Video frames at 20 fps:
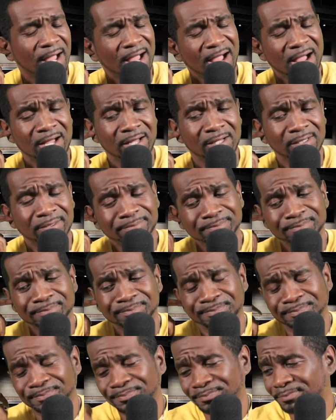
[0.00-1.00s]
Um,
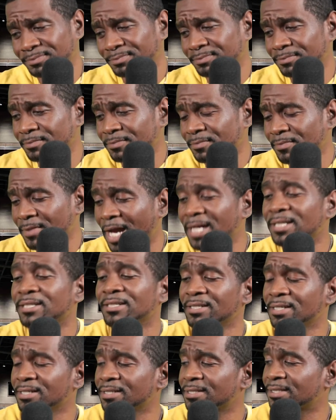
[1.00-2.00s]
I
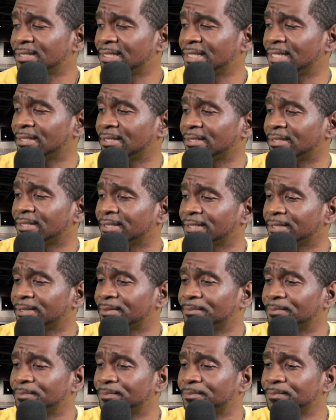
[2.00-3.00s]
didn't understand it then.
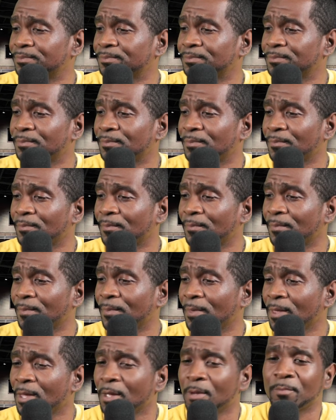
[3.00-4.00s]

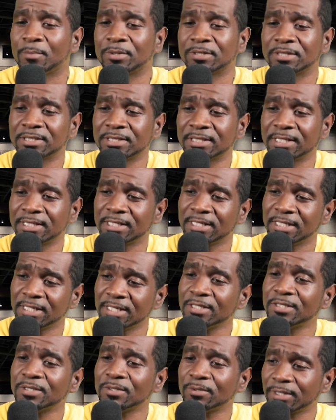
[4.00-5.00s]
But she said,
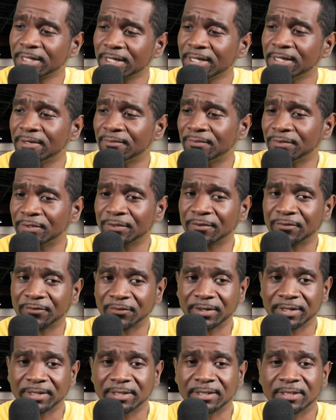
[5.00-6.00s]
It's okay if you're
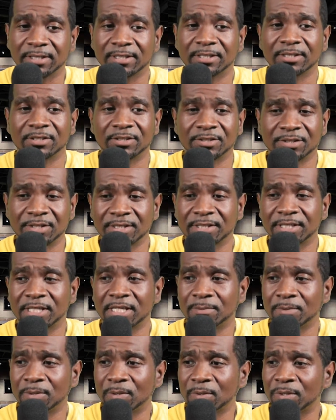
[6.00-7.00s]
afraid. Just
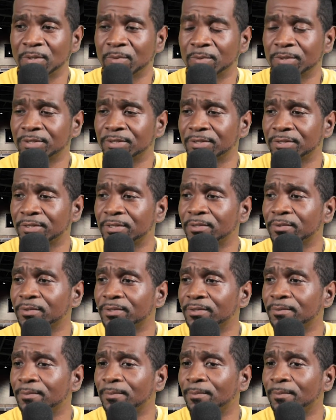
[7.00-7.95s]
keep doing what you're doing.